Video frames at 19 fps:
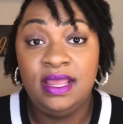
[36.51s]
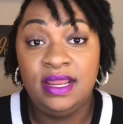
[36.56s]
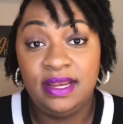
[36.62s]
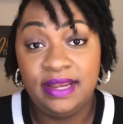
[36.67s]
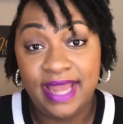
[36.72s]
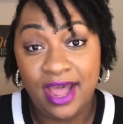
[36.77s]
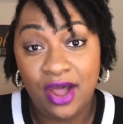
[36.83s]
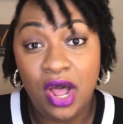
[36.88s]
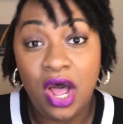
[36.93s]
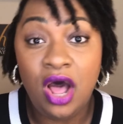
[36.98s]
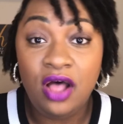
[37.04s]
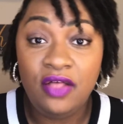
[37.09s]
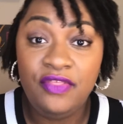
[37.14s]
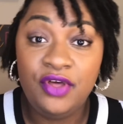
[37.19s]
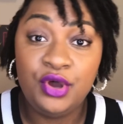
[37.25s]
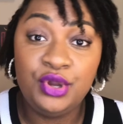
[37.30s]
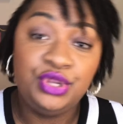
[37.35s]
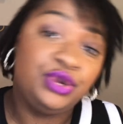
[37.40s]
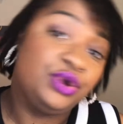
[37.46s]
Now,
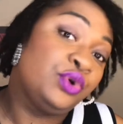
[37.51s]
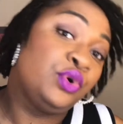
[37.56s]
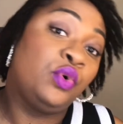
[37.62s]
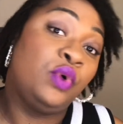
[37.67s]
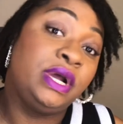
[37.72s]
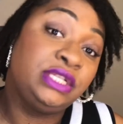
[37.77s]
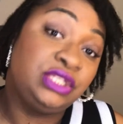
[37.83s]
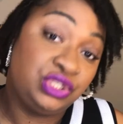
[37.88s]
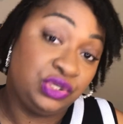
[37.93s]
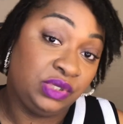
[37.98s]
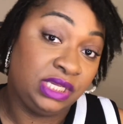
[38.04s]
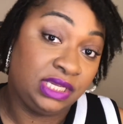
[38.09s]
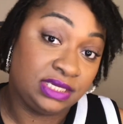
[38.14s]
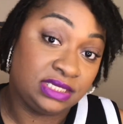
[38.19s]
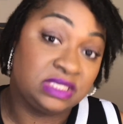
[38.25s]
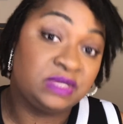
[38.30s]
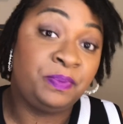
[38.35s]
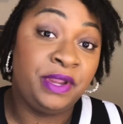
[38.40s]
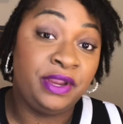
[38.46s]
although you're going to
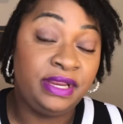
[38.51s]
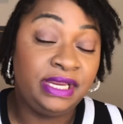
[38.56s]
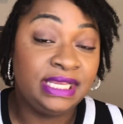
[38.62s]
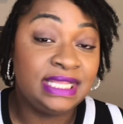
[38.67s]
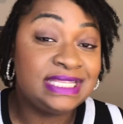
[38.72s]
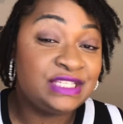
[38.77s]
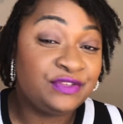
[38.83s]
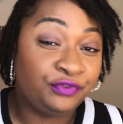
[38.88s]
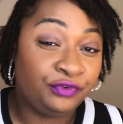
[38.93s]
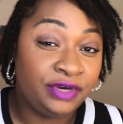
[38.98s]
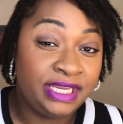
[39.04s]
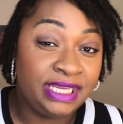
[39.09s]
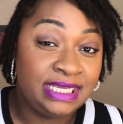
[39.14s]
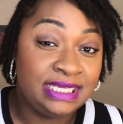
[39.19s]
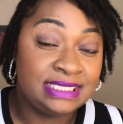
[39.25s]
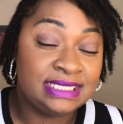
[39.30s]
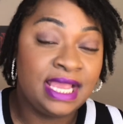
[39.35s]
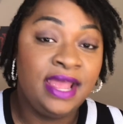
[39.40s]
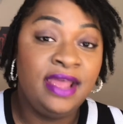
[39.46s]
experience
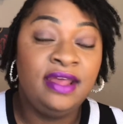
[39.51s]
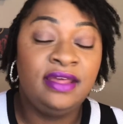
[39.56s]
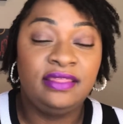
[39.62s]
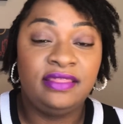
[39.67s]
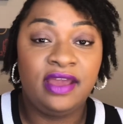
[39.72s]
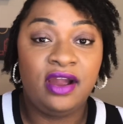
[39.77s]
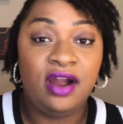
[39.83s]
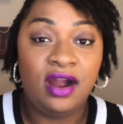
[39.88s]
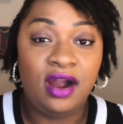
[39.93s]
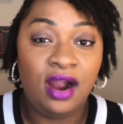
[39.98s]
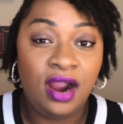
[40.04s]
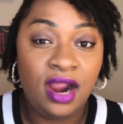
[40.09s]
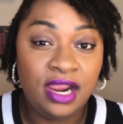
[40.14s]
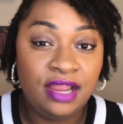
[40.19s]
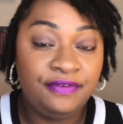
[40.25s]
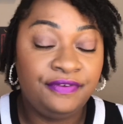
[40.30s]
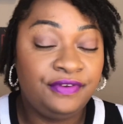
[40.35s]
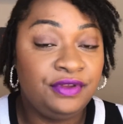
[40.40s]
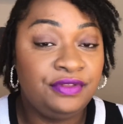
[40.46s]
frizz, there are
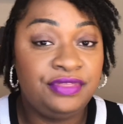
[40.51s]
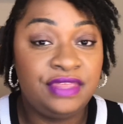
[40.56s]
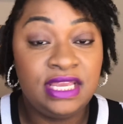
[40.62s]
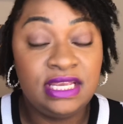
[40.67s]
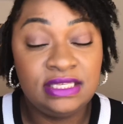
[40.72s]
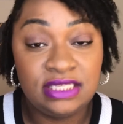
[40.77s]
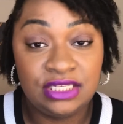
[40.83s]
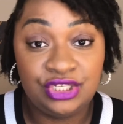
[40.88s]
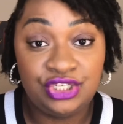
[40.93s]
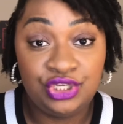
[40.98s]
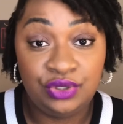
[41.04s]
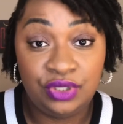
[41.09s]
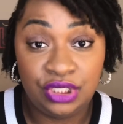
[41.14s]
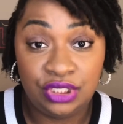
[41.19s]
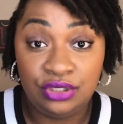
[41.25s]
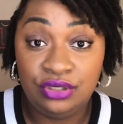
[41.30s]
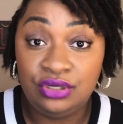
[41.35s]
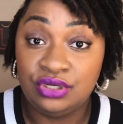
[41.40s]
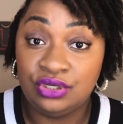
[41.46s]
a few things that you can
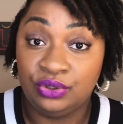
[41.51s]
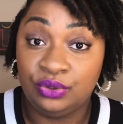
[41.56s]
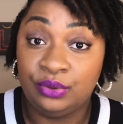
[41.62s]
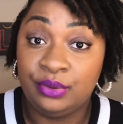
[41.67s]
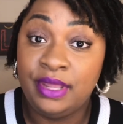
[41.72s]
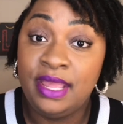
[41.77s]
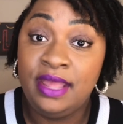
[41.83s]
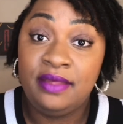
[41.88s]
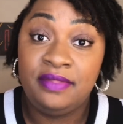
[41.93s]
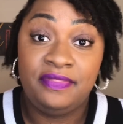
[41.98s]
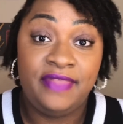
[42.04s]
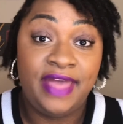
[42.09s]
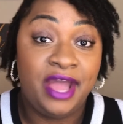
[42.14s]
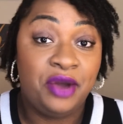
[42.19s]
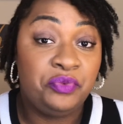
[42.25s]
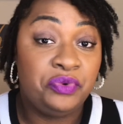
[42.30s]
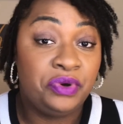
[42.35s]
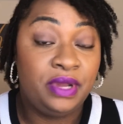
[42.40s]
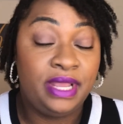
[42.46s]
do that
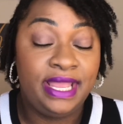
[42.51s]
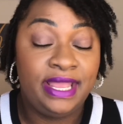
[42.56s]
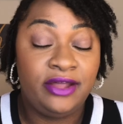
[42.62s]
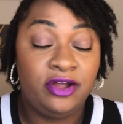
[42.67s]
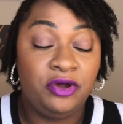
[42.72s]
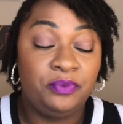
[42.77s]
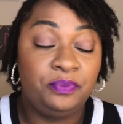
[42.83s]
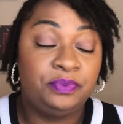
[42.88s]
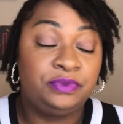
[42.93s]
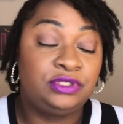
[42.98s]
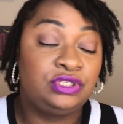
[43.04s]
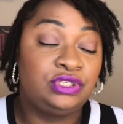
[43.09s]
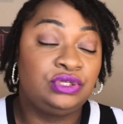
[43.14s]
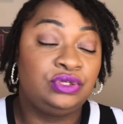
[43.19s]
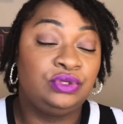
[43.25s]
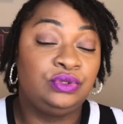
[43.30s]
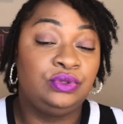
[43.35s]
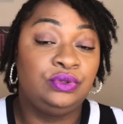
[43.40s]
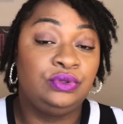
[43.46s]
will help
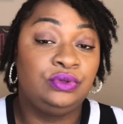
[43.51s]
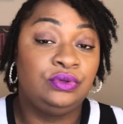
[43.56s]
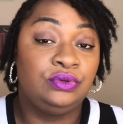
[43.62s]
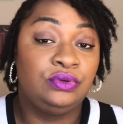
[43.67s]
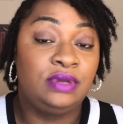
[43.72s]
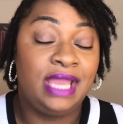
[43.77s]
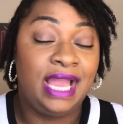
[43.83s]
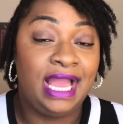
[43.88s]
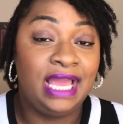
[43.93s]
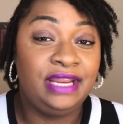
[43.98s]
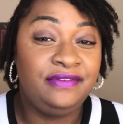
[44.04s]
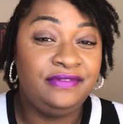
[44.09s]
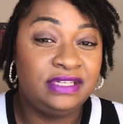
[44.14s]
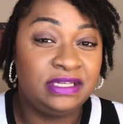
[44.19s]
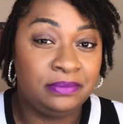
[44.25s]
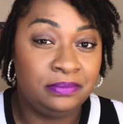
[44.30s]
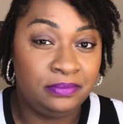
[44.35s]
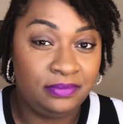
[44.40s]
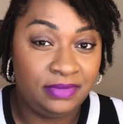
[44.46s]
to kind of
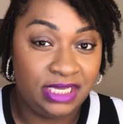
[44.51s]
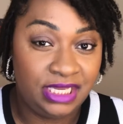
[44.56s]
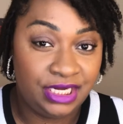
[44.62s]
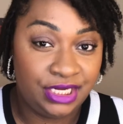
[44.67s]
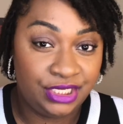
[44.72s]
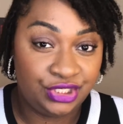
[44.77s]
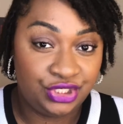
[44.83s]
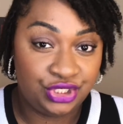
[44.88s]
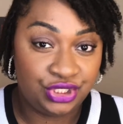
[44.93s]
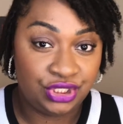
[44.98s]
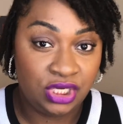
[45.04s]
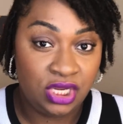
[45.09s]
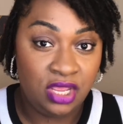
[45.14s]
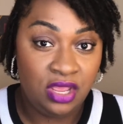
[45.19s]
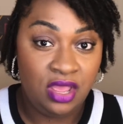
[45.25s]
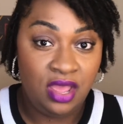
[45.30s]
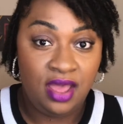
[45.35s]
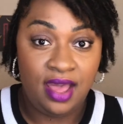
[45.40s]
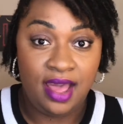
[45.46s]
diminish
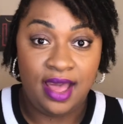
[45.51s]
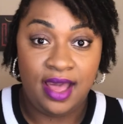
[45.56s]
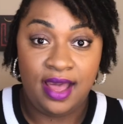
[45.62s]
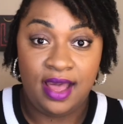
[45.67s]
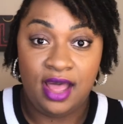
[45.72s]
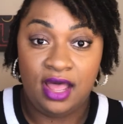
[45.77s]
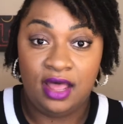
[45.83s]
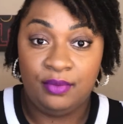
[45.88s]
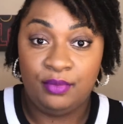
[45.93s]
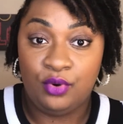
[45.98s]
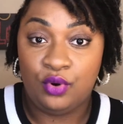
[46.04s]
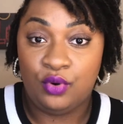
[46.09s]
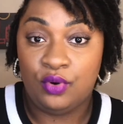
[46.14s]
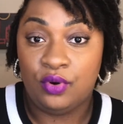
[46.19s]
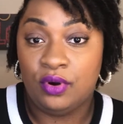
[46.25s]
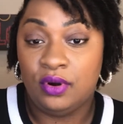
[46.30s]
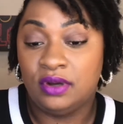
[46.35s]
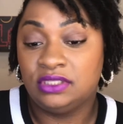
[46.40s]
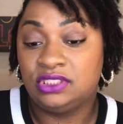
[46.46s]

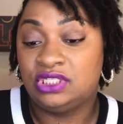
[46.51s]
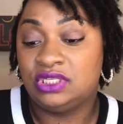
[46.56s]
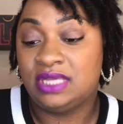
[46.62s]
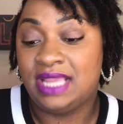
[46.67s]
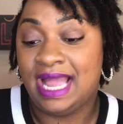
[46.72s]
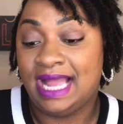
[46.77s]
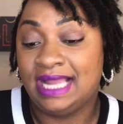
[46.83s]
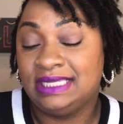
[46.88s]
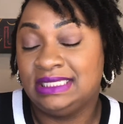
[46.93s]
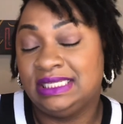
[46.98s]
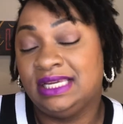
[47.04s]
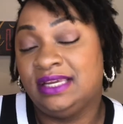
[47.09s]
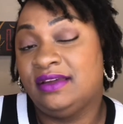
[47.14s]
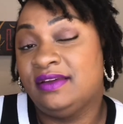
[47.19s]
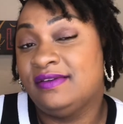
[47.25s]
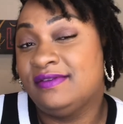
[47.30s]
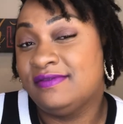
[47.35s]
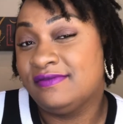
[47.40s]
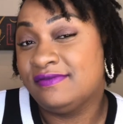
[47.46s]
or to kind
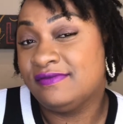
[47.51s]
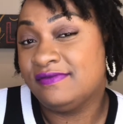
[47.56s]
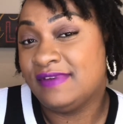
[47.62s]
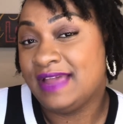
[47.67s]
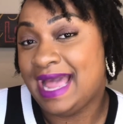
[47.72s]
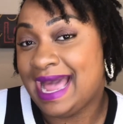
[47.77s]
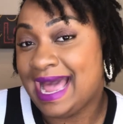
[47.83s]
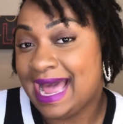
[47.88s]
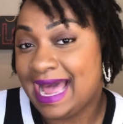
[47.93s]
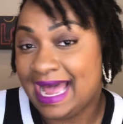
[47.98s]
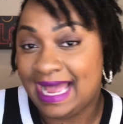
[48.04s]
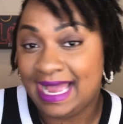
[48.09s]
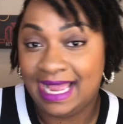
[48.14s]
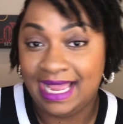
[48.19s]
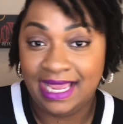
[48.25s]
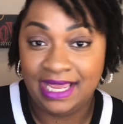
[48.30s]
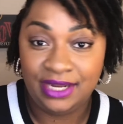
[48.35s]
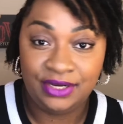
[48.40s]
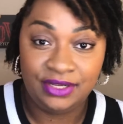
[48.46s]
of
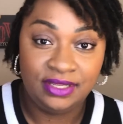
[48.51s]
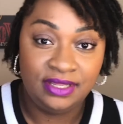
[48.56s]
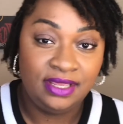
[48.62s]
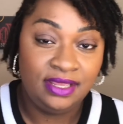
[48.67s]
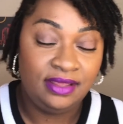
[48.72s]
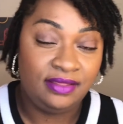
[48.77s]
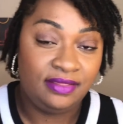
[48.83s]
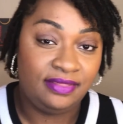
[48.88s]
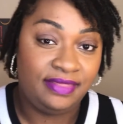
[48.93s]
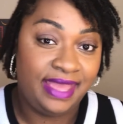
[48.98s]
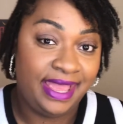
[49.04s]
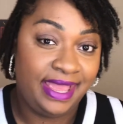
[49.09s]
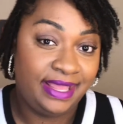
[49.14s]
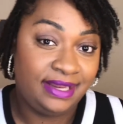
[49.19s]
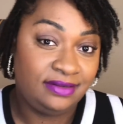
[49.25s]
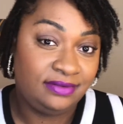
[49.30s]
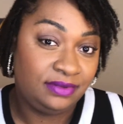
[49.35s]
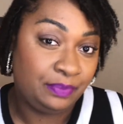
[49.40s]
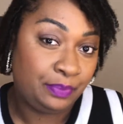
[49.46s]
hide that
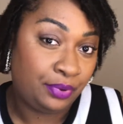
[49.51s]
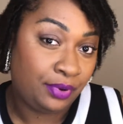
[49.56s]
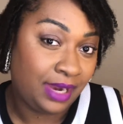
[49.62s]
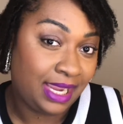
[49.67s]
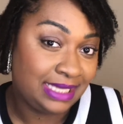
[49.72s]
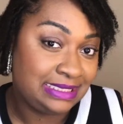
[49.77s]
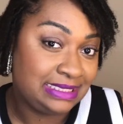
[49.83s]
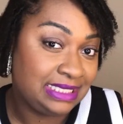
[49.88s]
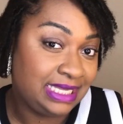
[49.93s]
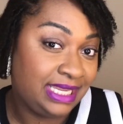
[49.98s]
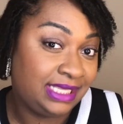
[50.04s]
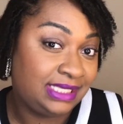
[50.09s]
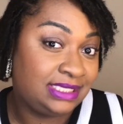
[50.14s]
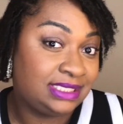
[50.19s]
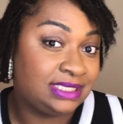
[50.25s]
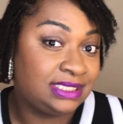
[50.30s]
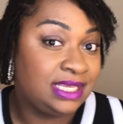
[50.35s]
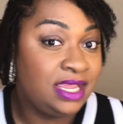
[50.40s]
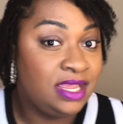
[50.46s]

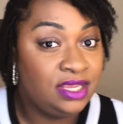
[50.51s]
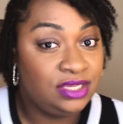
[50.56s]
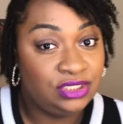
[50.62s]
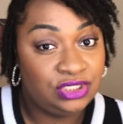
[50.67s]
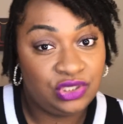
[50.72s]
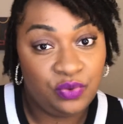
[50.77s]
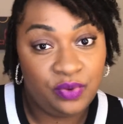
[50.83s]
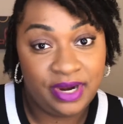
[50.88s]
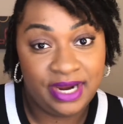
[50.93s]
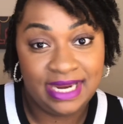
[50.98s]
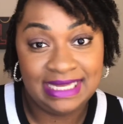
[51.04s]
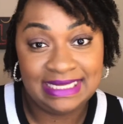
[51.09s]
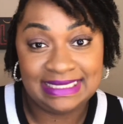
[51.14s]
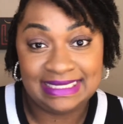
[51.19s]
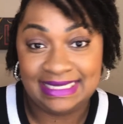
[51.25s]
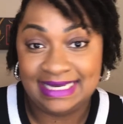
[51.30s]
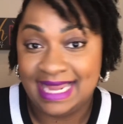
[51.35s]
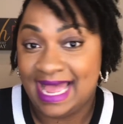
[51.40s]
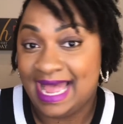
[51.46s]
process to where it's
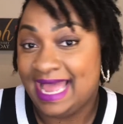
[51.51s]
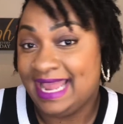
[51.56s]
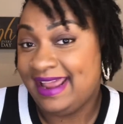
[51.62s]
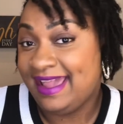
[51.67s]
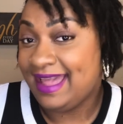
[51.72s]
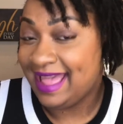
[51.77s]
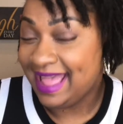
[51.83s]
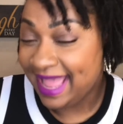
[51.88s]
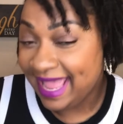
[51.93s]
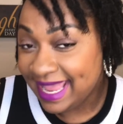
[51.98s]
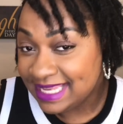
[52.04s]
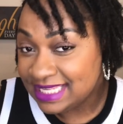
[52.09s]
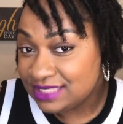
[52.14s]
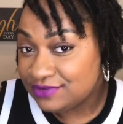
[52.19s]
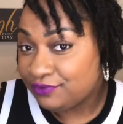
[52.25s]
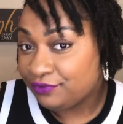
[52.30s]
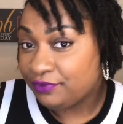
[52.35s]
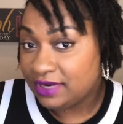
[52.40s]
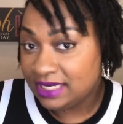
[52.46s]
not as
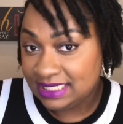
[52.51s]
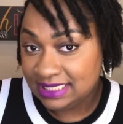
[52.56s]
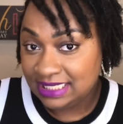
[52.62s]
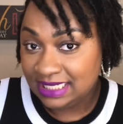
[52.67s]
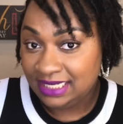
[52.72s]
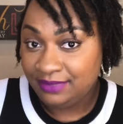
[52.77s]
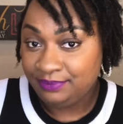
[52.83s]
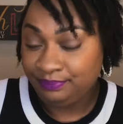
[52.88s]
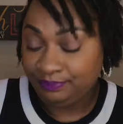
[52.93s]
frizzy.